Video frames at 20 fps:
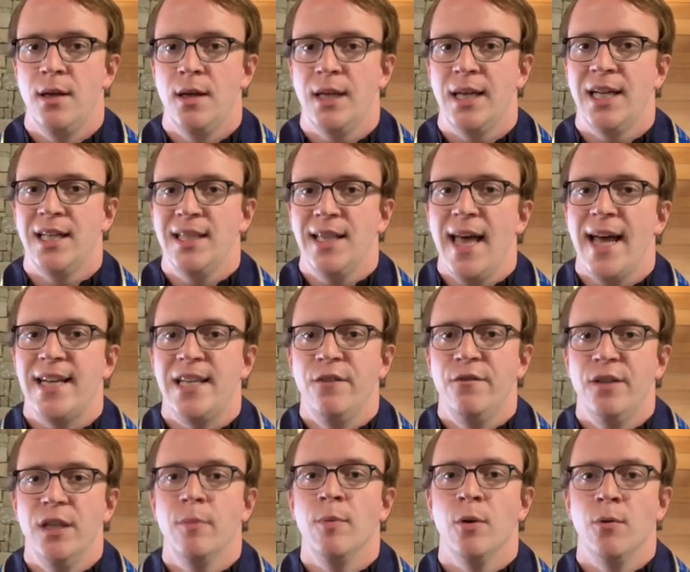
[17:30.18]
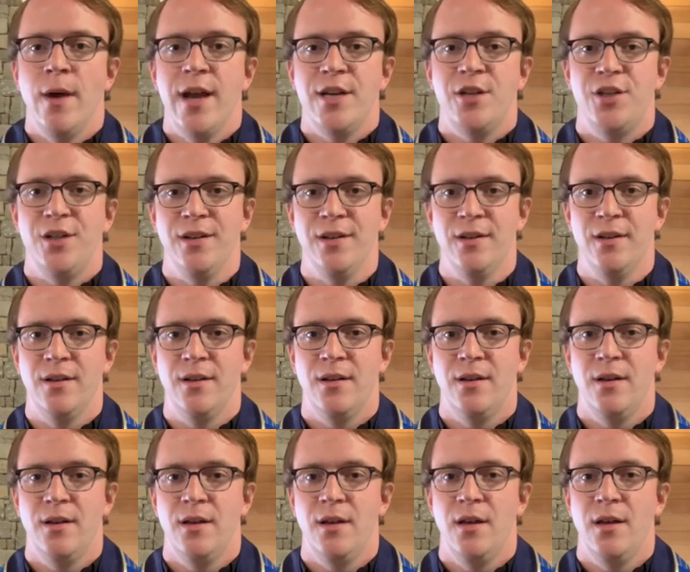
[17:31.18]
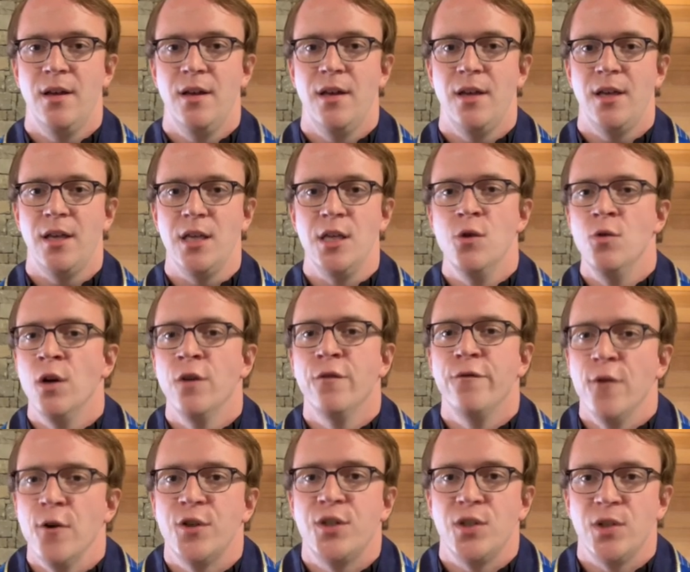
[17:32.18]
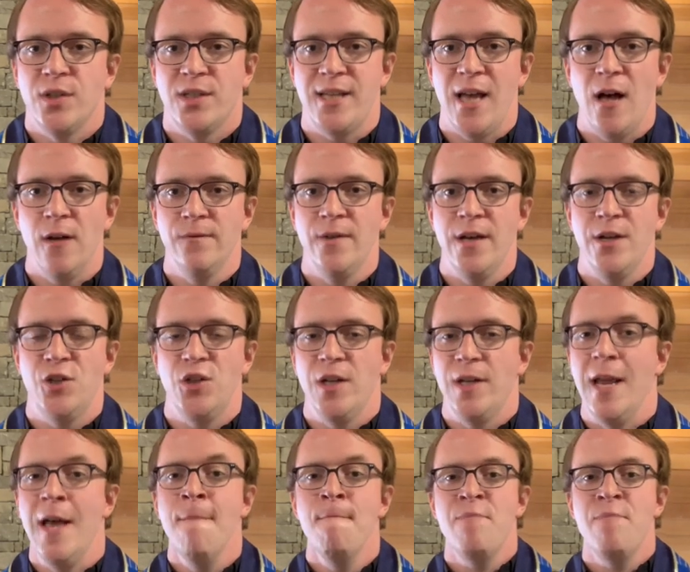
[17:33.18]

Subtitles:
Collective liberation, universal salvation.